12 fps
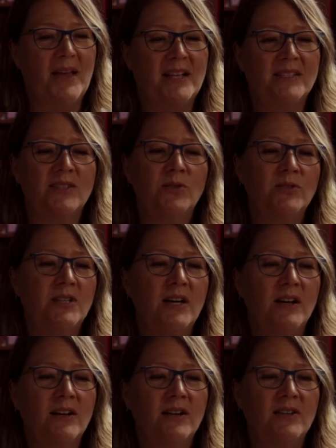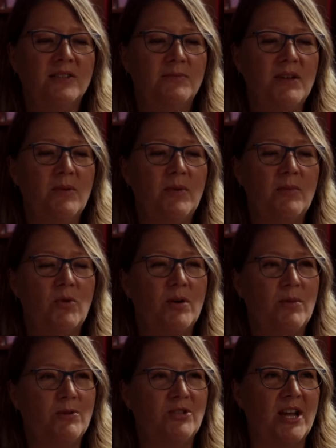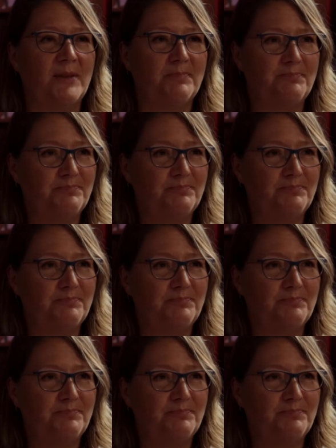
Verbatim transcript: And so talk to me a bit more about Jay.